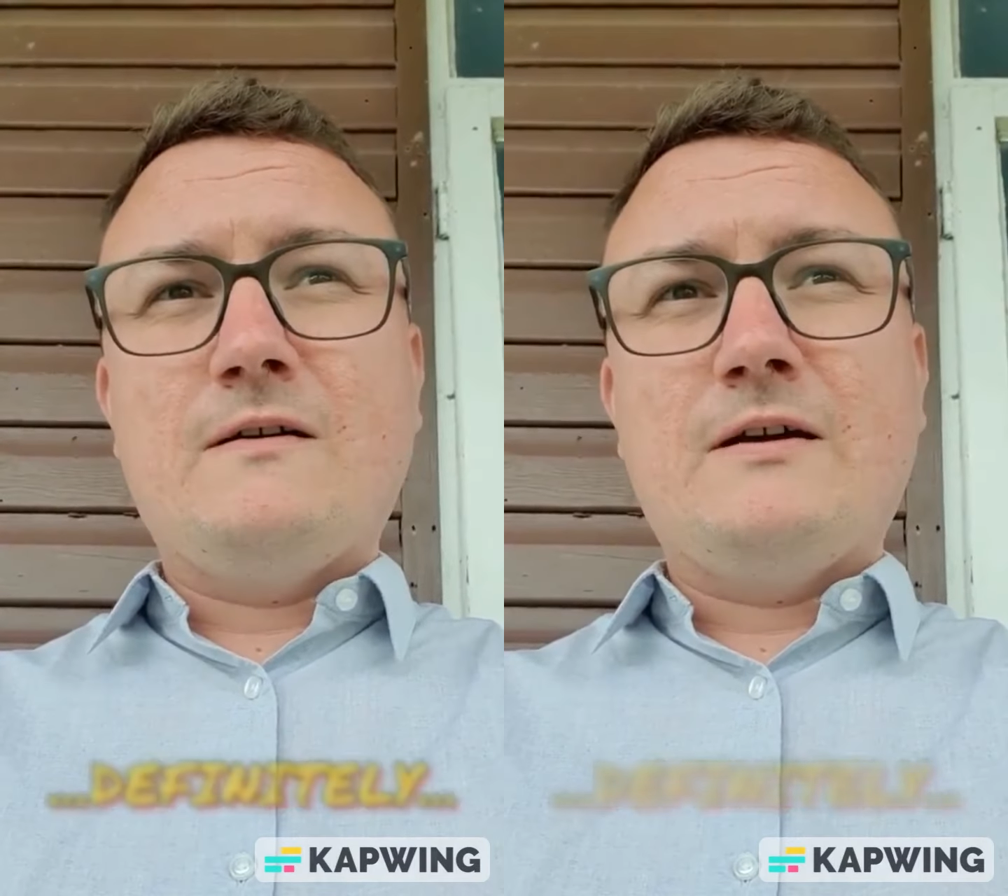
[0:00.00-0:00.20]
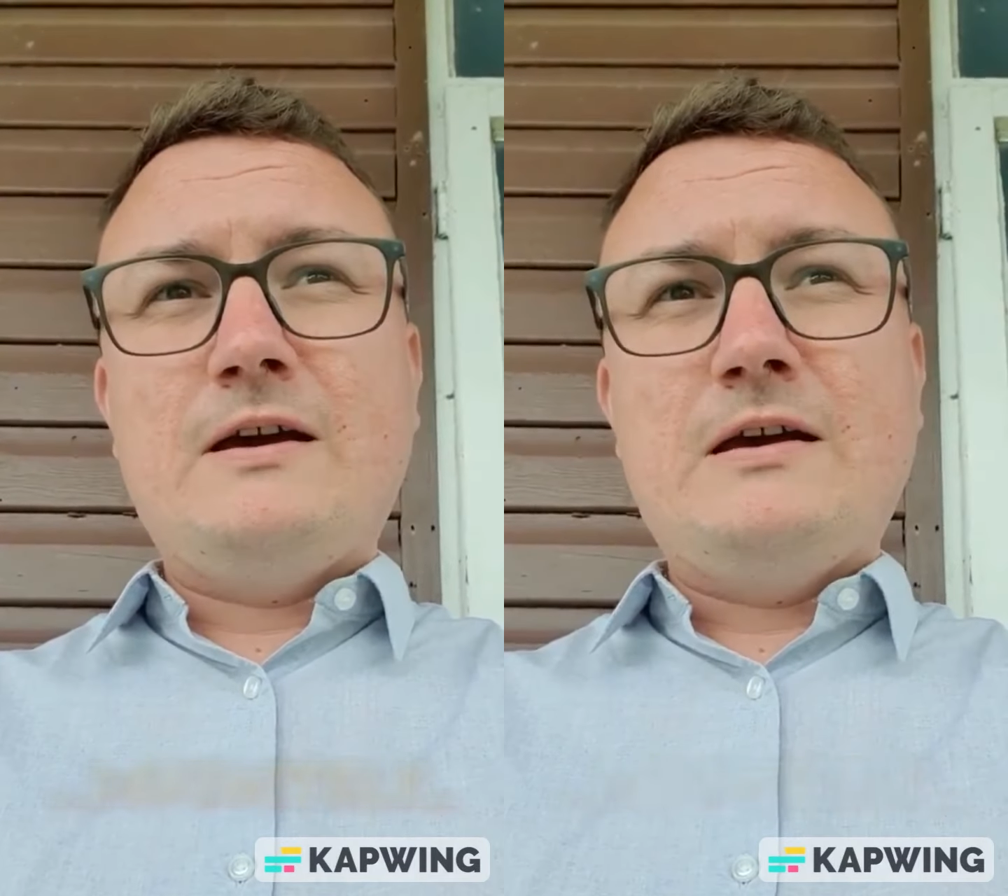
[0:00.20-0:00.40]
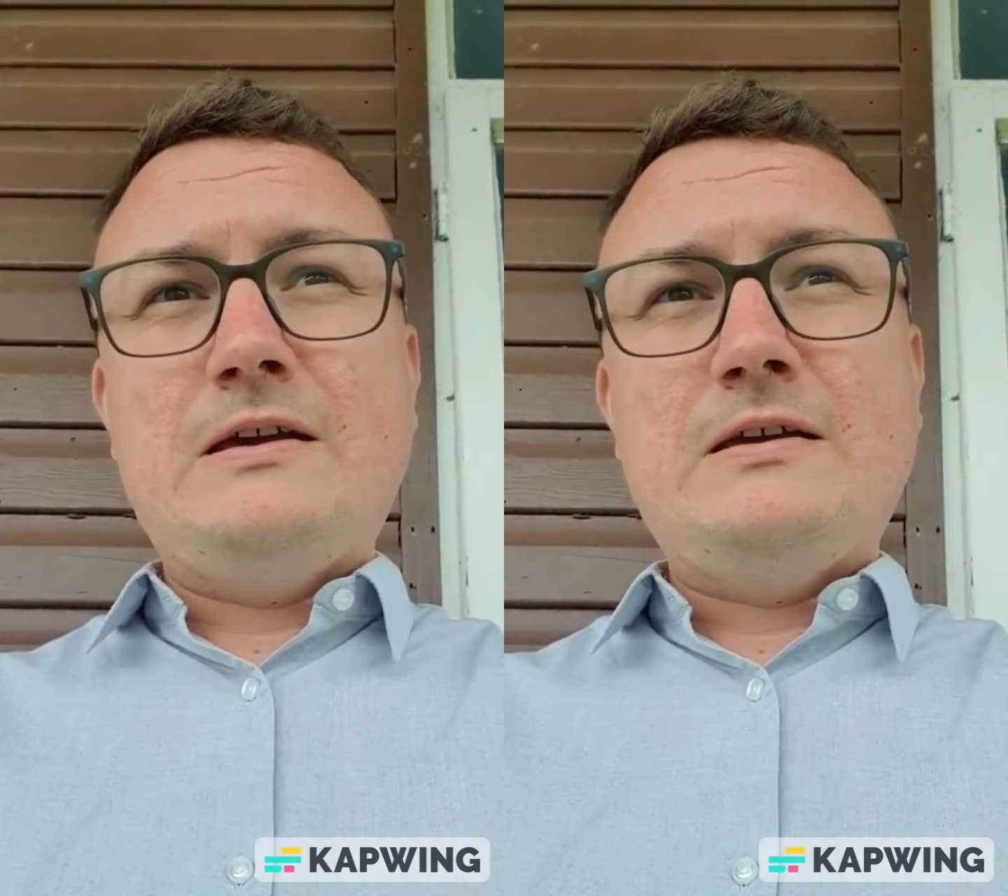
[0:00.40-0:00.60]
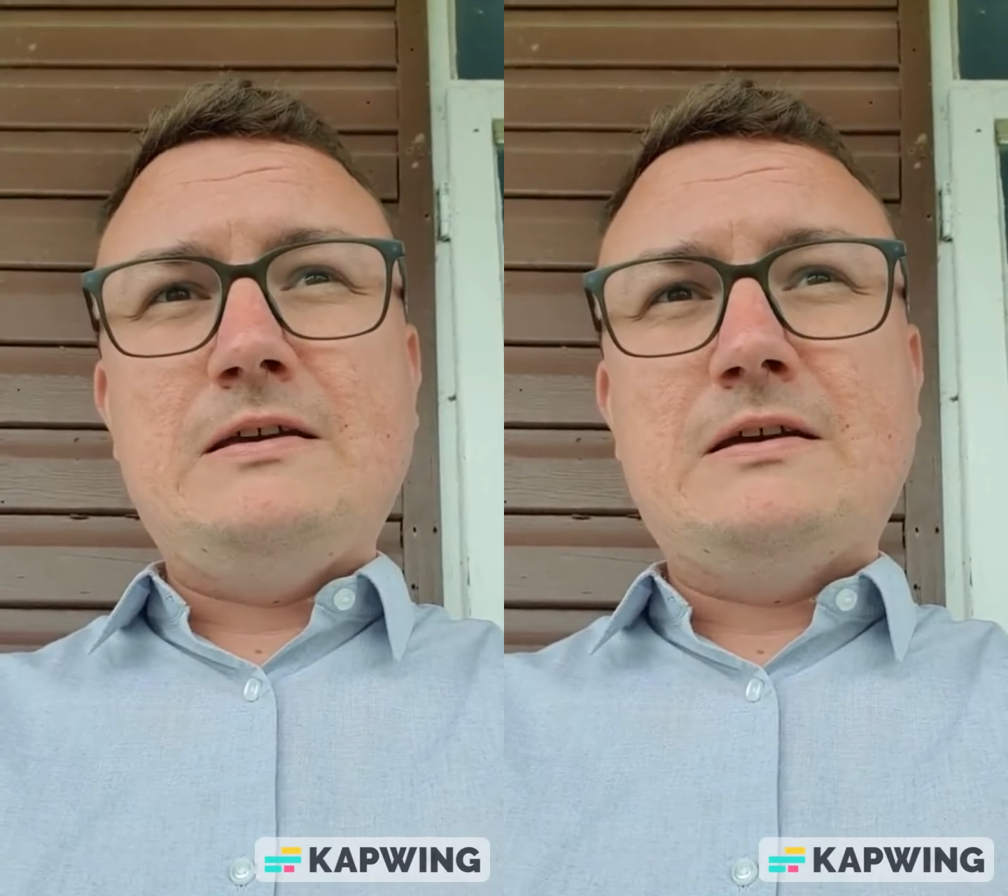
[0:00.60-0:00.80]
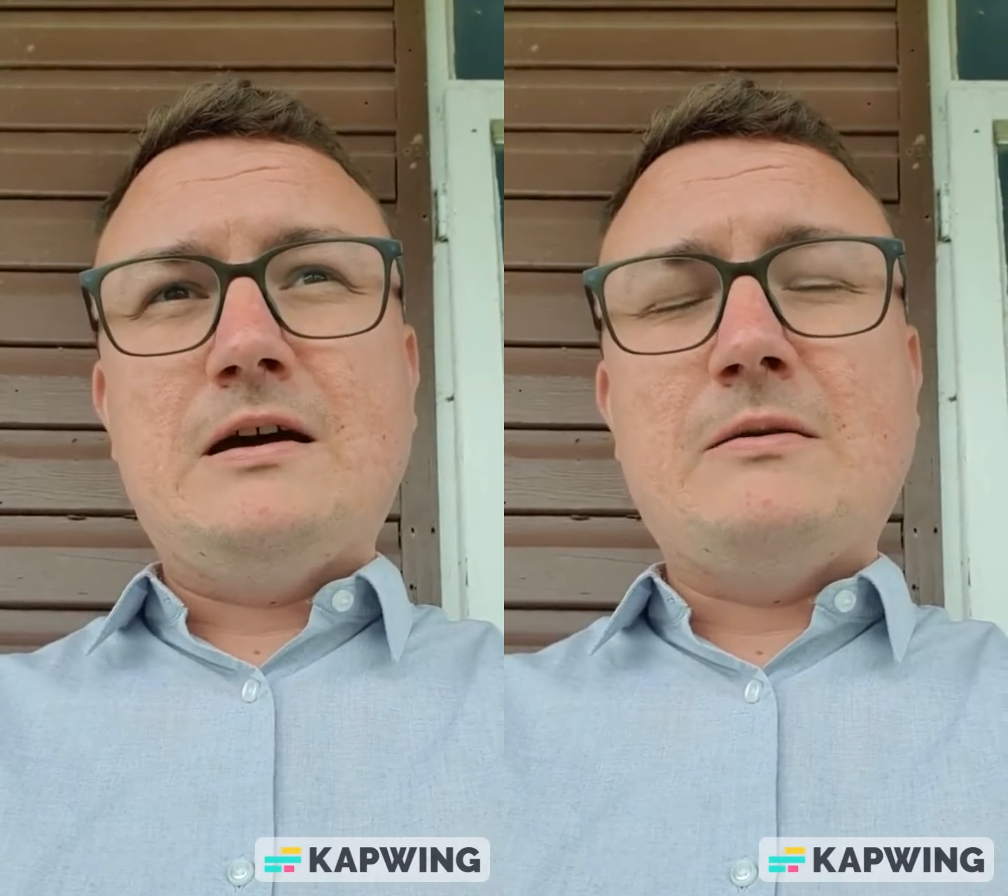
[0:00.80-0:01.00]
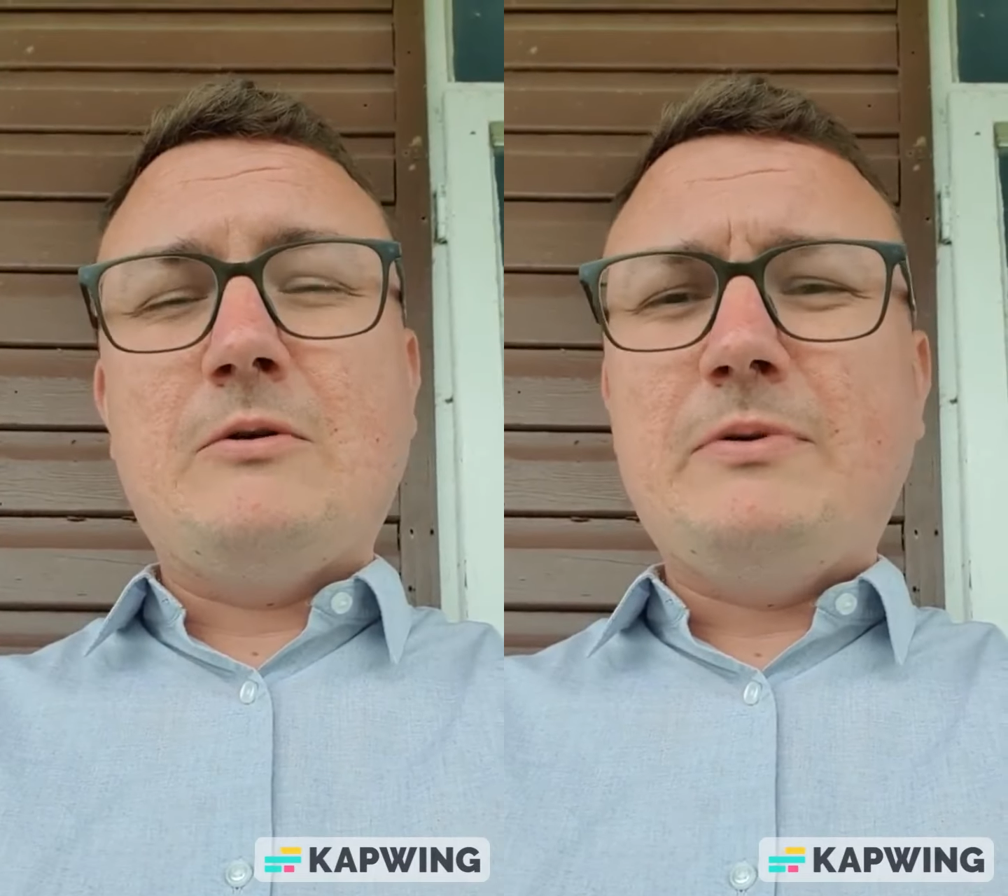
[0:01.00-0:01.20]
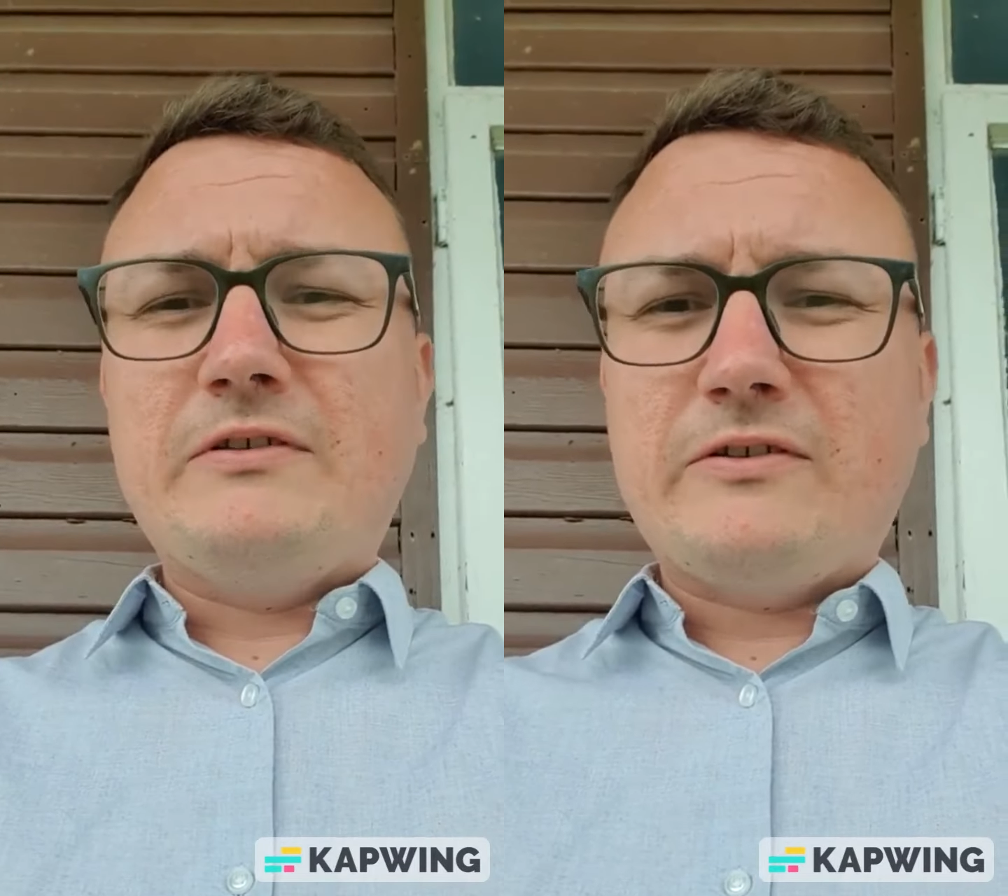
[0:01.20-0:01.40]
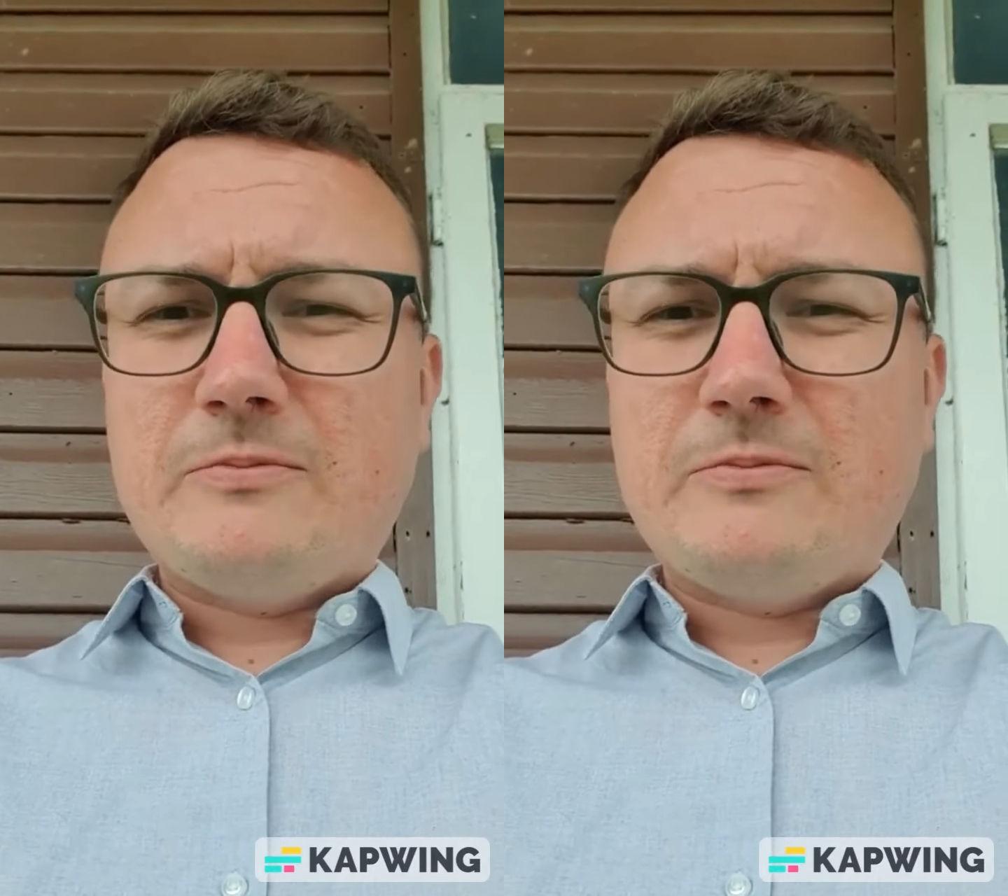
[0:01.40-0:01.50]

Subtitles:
am a bit